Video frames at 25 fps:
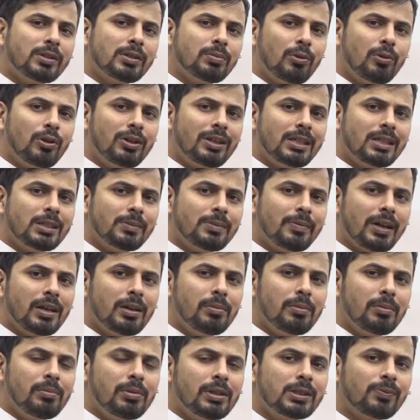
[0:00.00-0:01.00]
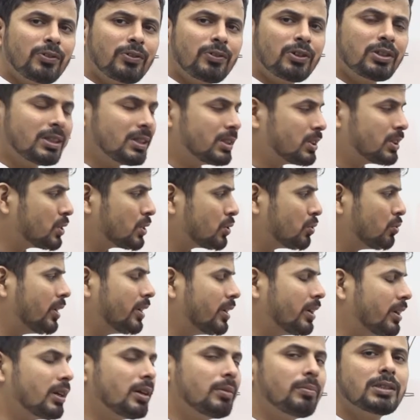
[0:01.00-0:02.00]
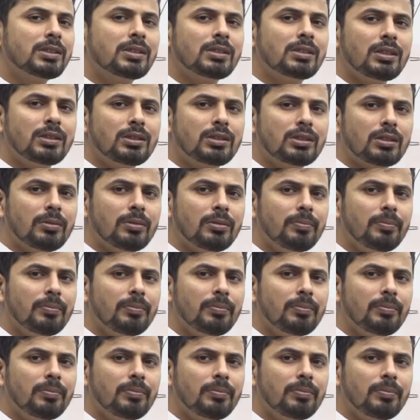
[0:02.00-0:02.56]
variables for this 200 bus system.